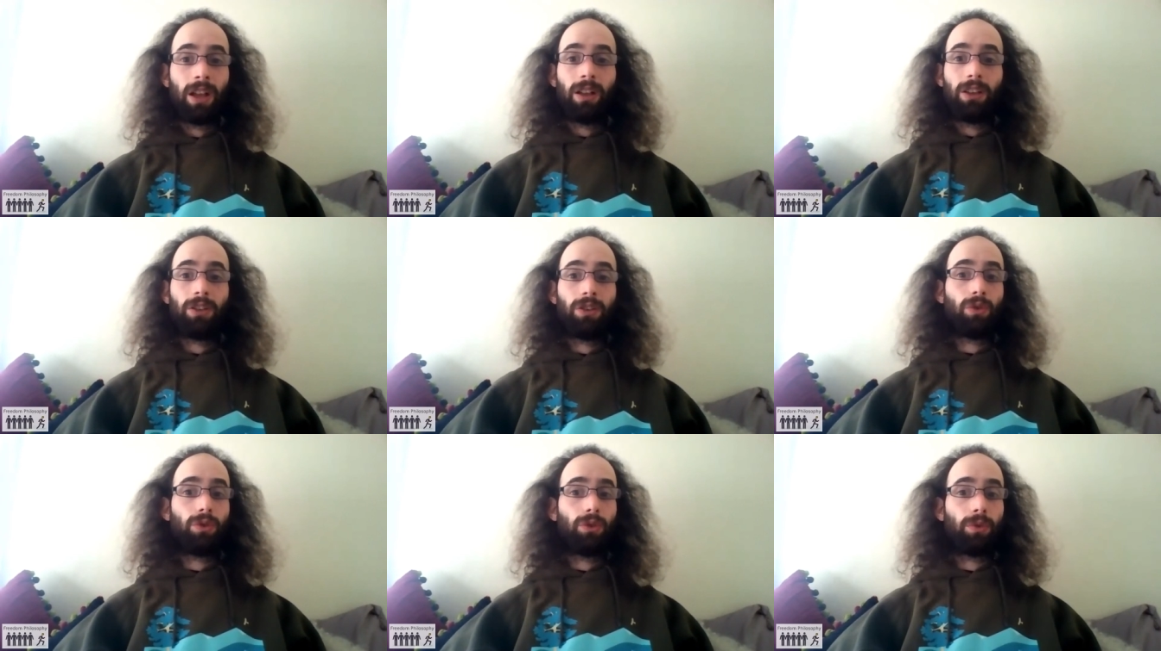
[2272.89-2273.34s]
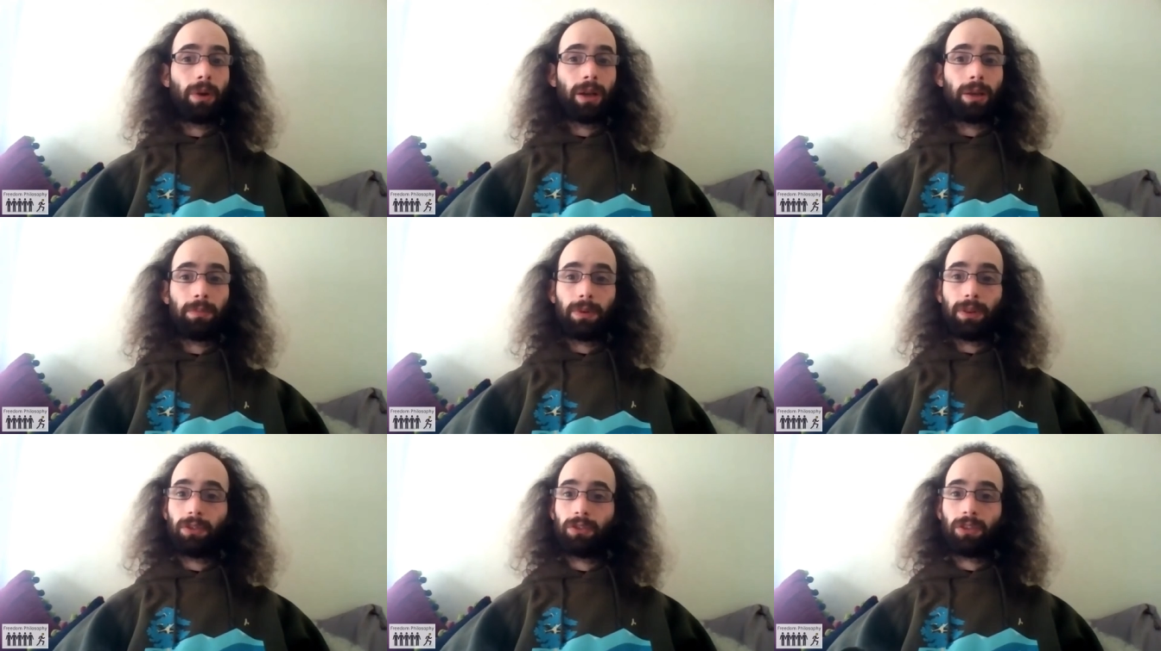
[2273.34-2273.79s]
You know, there
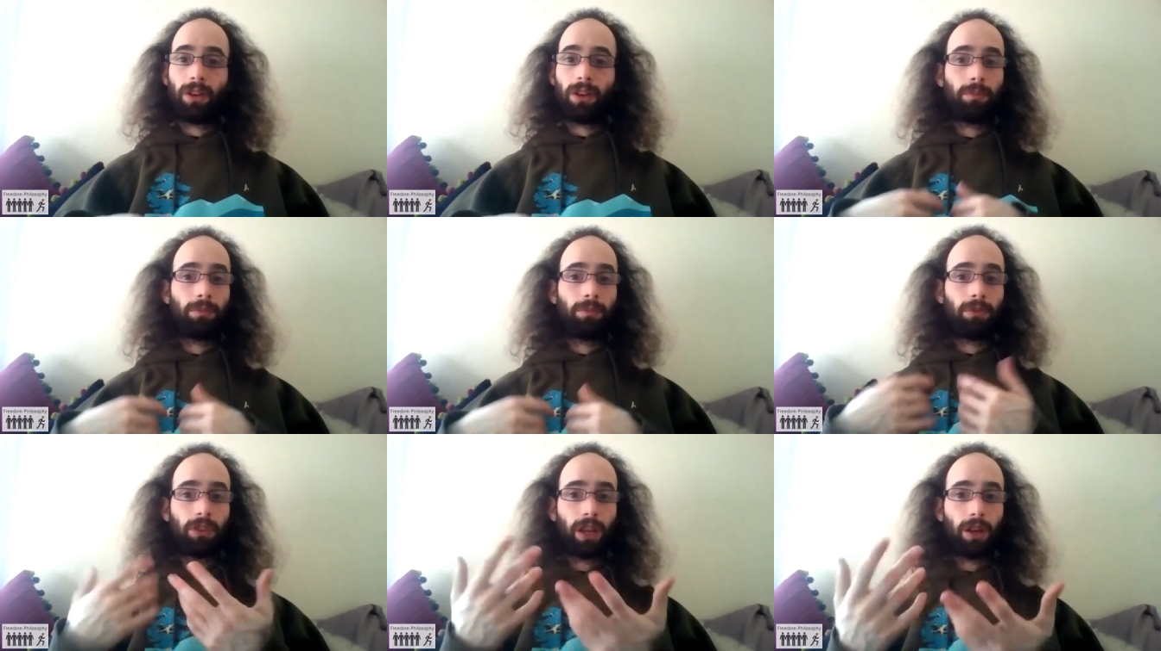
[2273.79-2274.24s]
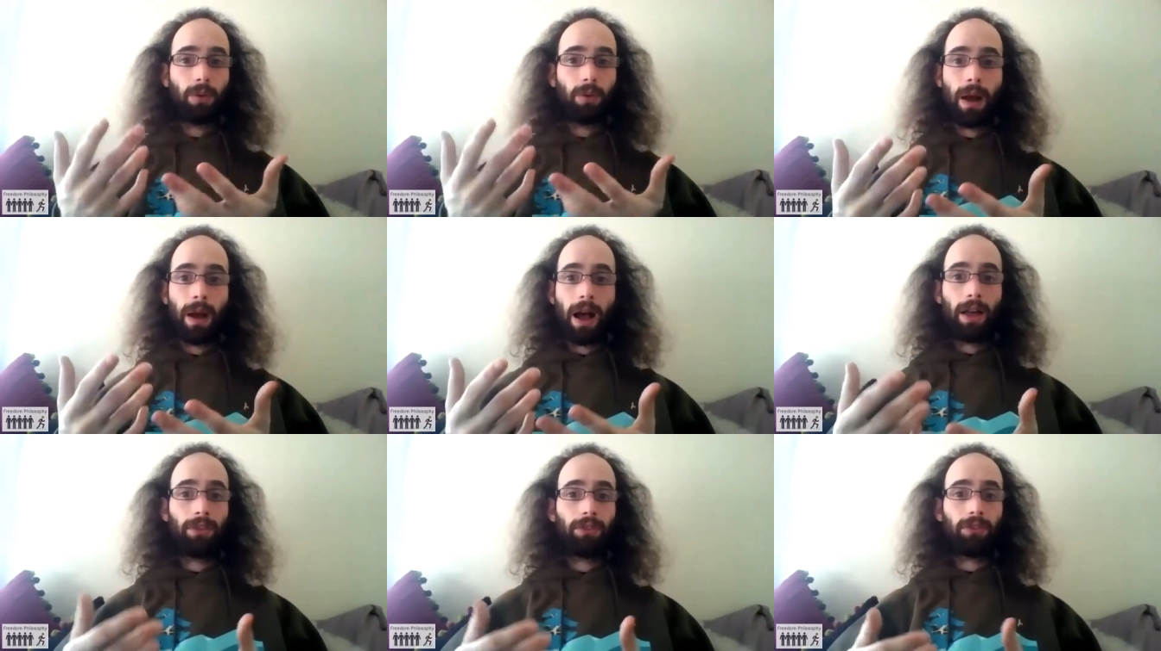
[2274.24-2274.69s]
might be some
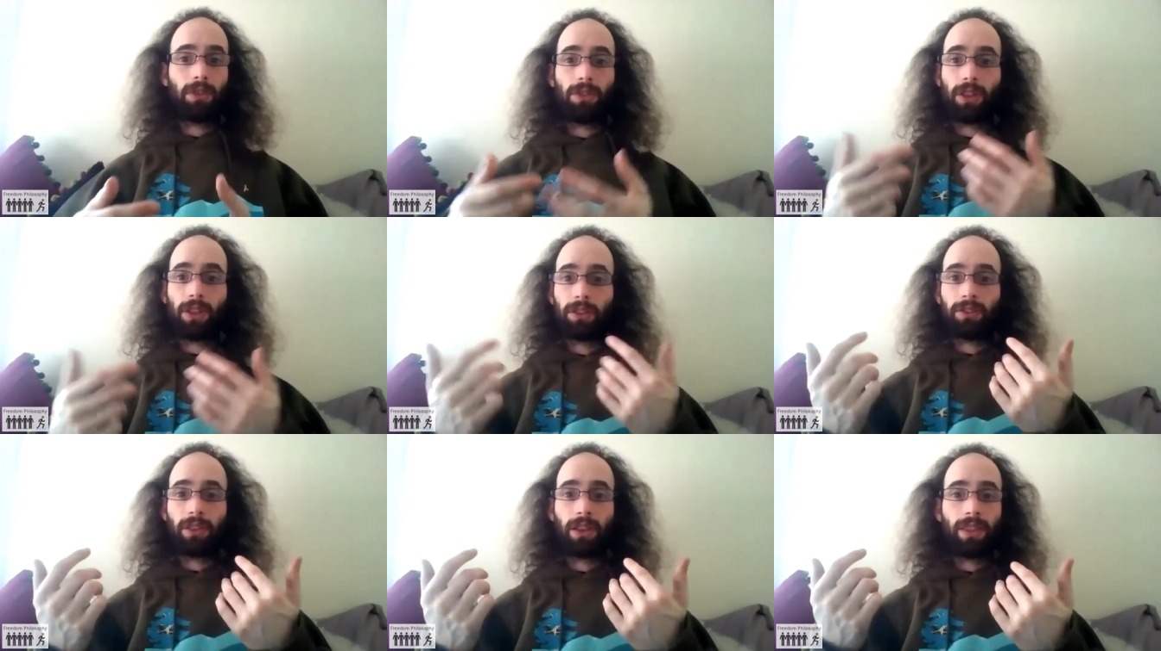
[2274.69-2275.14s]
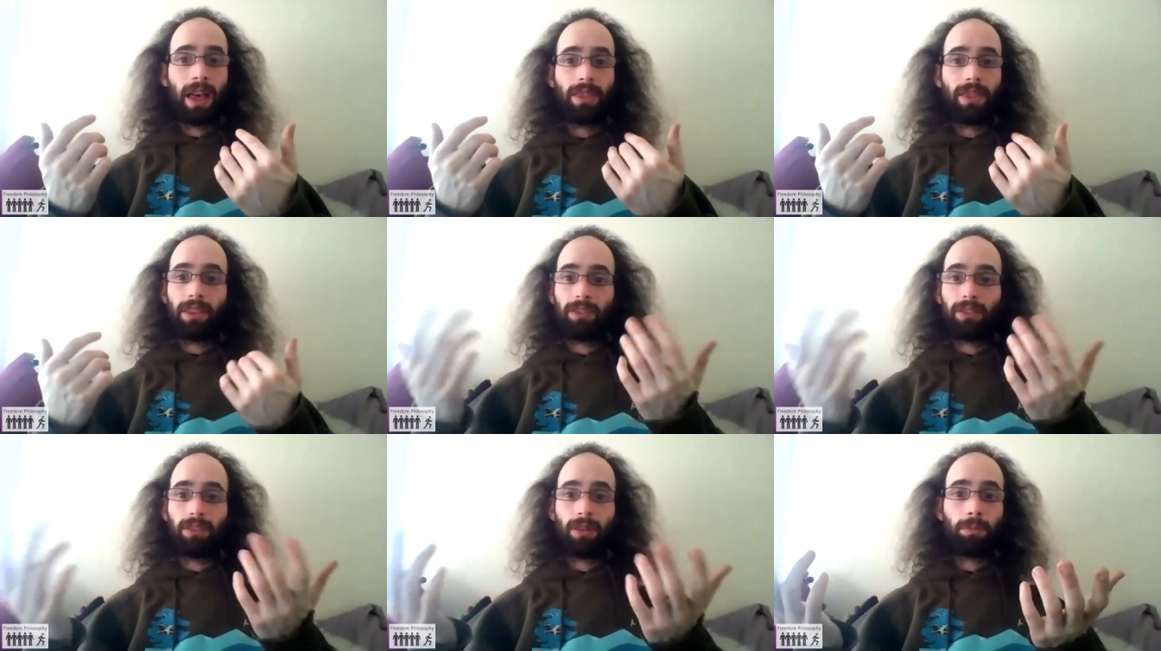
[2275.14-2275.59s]
psychopaths and things like
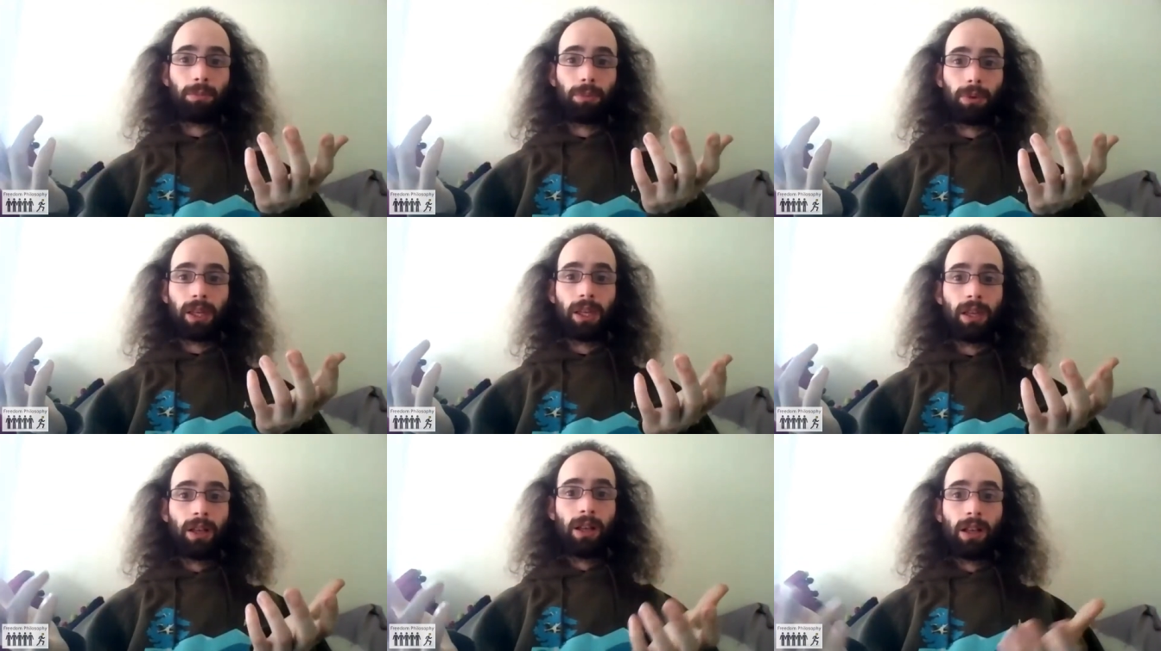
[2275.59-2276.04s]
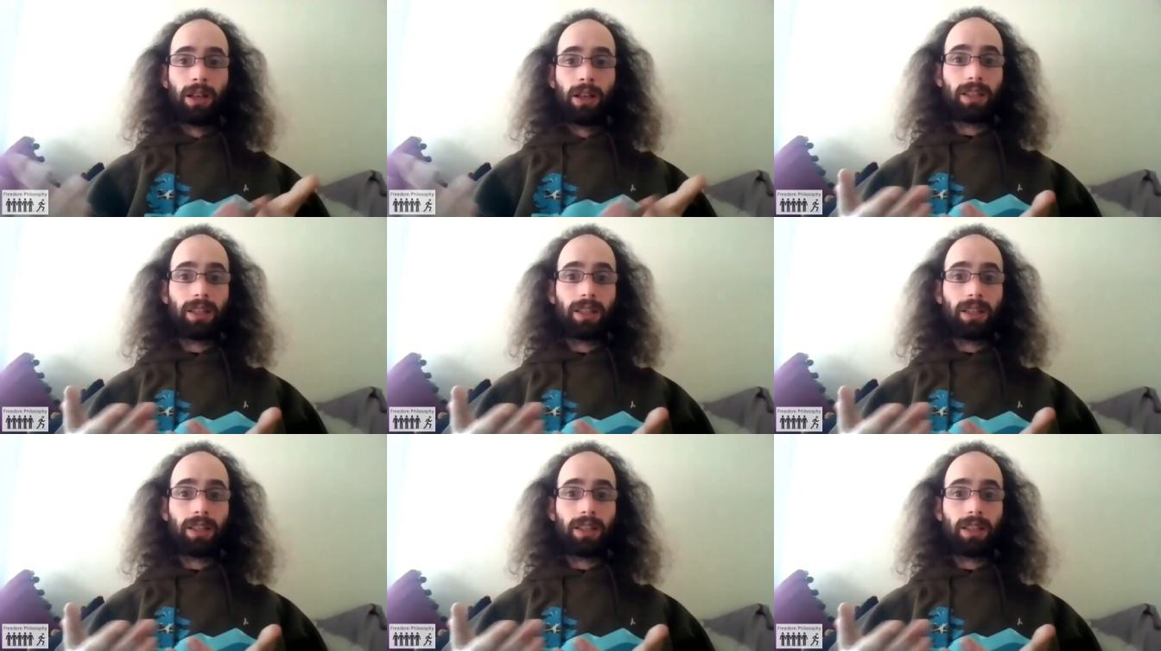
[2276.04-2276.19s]
that that simply